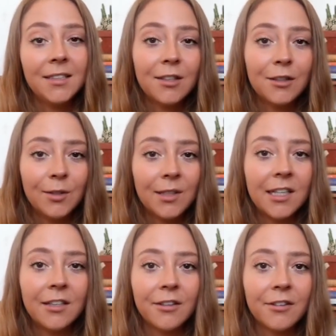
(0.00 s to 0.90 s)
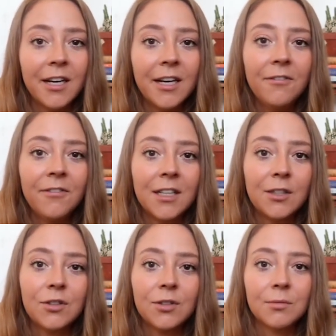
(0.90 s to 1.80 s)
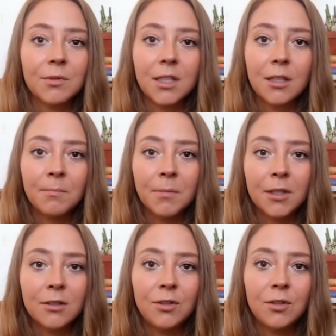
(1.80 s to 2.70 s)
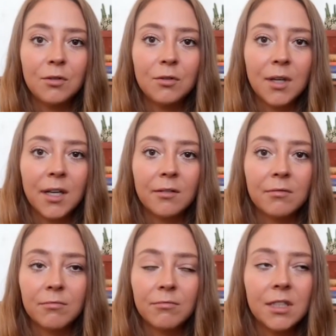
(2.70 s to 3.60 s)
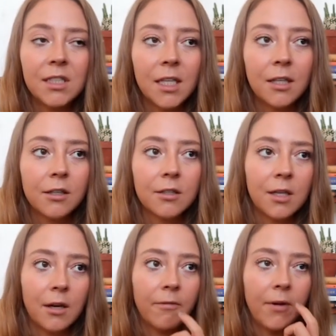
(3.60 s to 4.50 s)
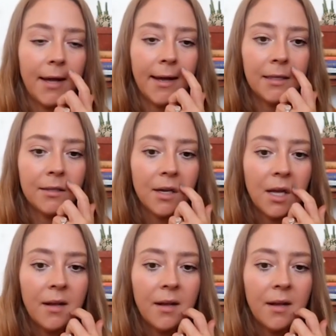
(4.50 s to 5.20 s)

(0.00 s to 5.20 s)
It's called You Can Heal Your Life, and that's just a really good book to kind of recenter yourself and